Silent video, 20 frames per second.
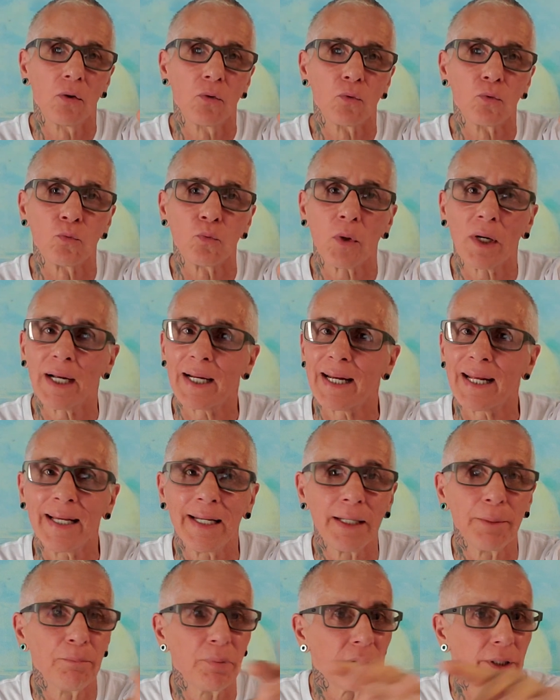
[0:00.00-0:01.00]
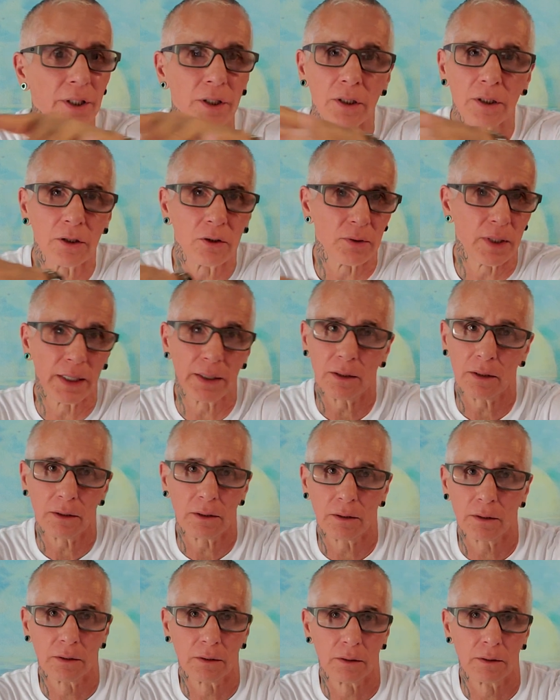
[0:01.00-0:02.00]
write anybody on
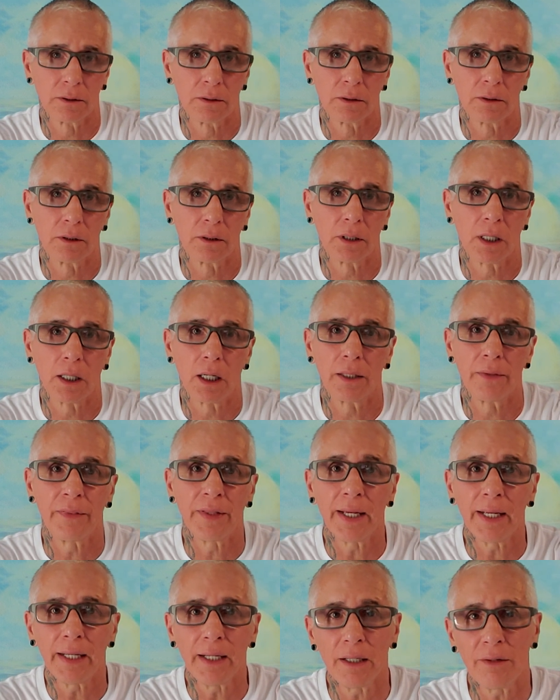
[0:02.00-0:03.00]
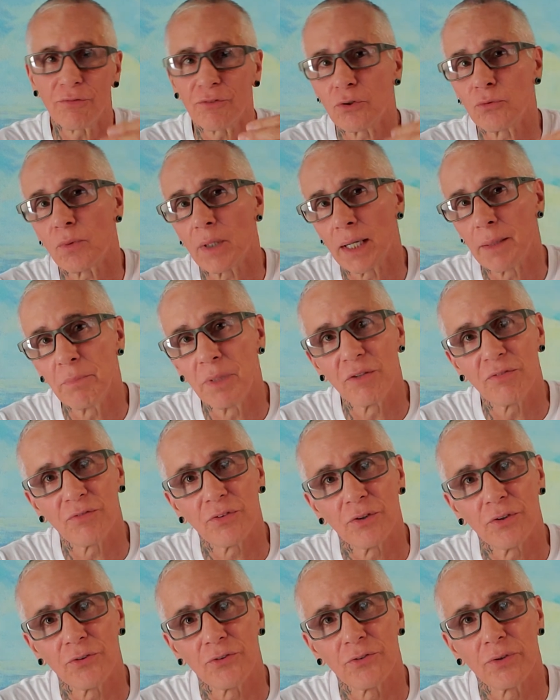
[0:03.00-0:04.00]
Grindr. They have to write me
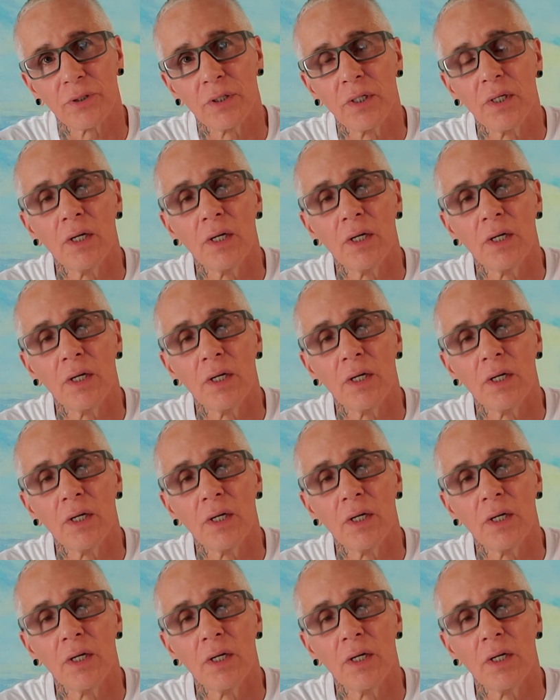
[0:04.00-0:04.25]
first.